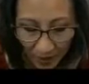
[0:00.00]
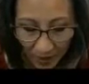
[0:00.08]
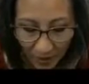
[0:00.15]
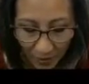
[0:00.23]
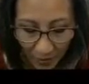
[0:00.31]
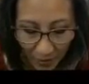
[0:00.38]

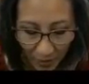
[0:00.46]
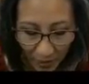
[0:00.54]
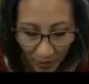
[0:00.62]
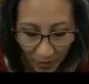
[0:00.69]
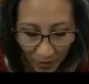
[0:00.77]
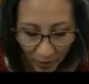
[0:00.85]
so
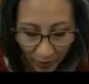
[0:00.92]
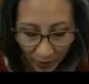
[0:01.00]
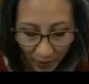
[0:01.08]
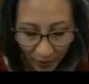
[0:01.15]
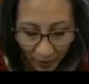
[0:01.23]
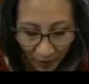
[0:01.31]
that you can
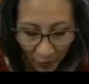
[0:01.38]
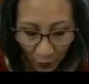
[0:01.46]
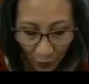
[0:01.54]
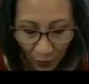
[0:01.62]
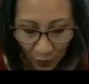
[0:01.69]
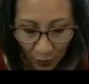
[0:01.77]
pay
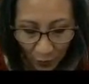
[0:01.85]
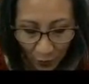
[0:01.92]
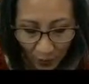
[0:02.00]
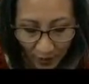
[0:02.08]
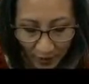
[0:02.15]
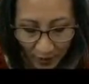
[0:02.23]
for
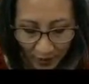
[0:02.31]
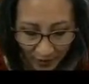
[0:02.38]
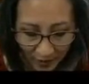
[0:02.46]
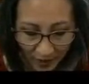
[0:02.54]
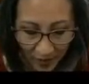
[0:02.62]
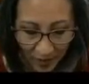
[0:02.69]
your
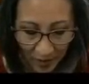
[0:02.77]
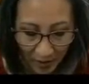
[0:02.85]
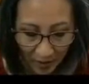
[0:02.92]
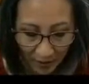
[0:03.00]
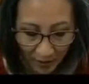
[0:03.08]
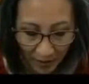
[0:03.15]
kits
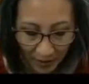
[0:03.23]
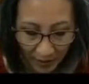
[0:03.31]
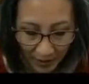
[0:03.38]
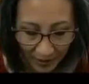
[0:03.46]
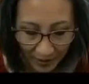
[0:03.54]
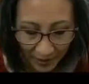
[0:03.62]

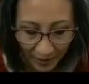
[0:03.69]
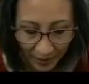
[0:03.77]
online.